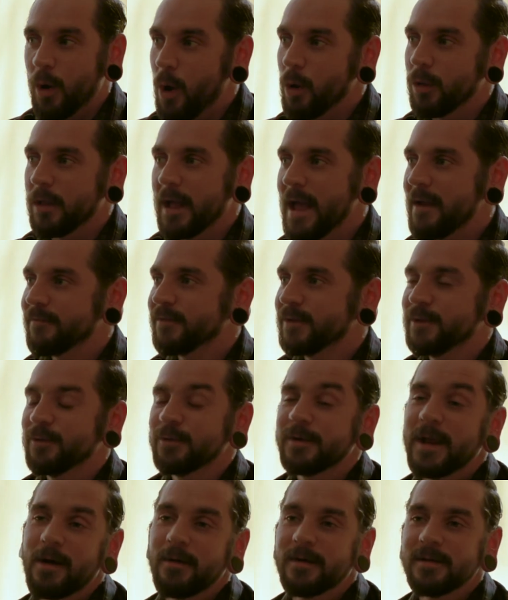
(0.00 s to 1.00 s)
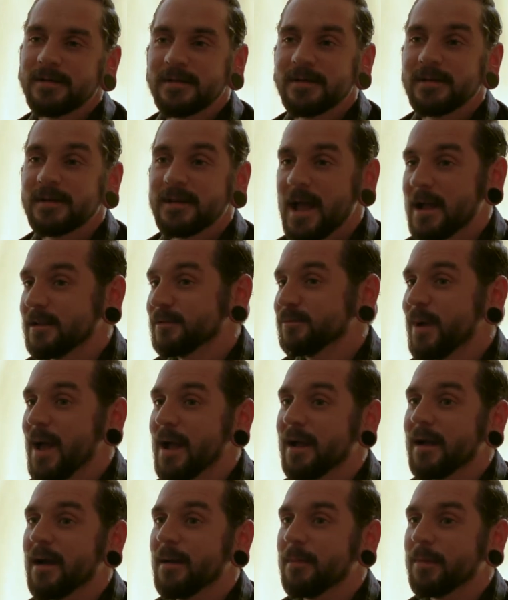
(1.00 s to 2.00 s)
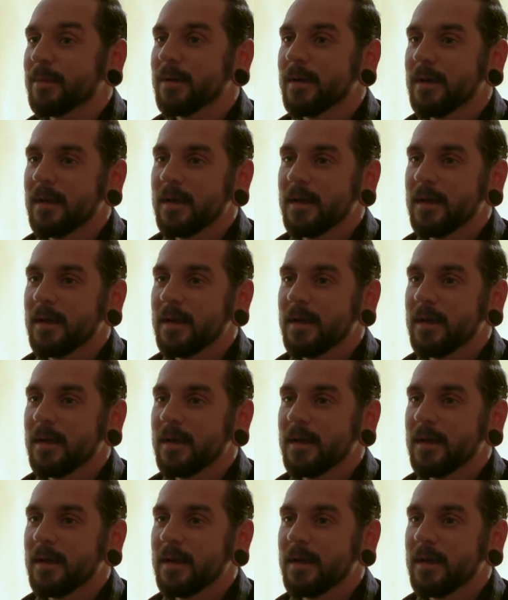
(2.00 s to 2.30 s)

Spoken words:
All I have to do now is just catch back up.